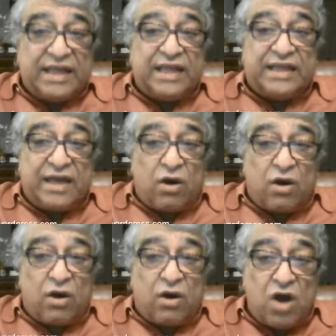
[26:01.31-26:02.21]
They
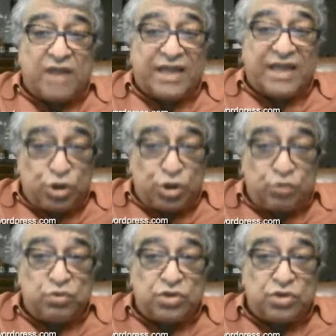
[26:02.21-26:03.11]
are not
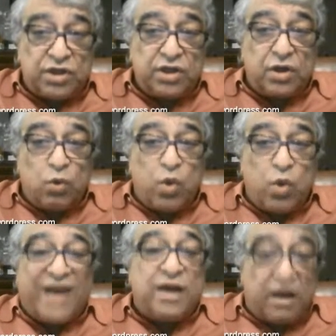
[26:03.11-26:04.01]
attuned well
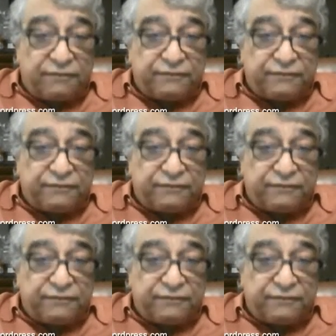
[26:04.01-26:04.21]
enough